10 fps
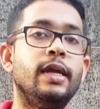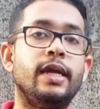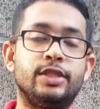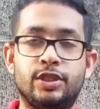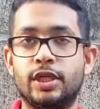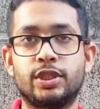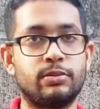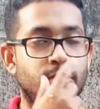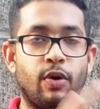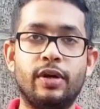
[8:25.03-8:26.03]
it's just
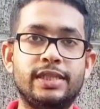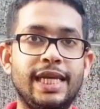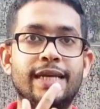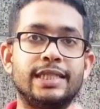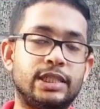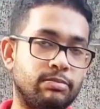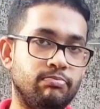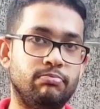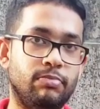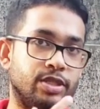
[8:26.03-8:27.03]
not going to take as
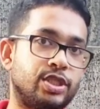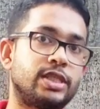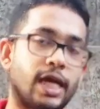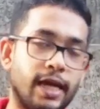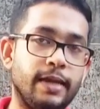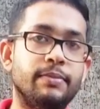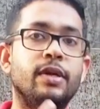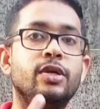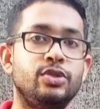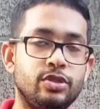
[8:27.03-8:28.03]
much time
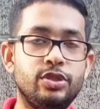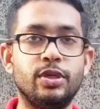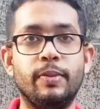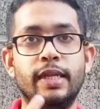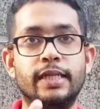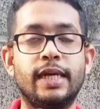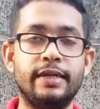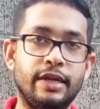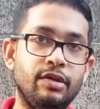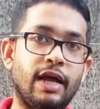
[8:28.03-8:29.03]
to germinate, and
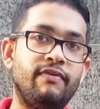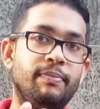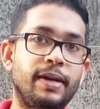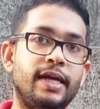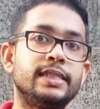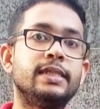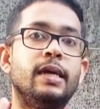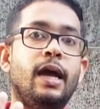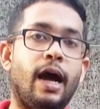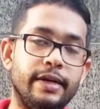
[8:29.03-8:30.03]
then you'll have a plant,
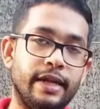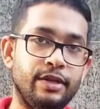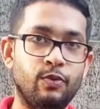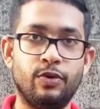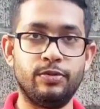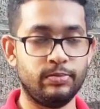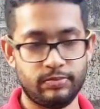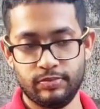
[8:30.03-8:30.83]
and then you won't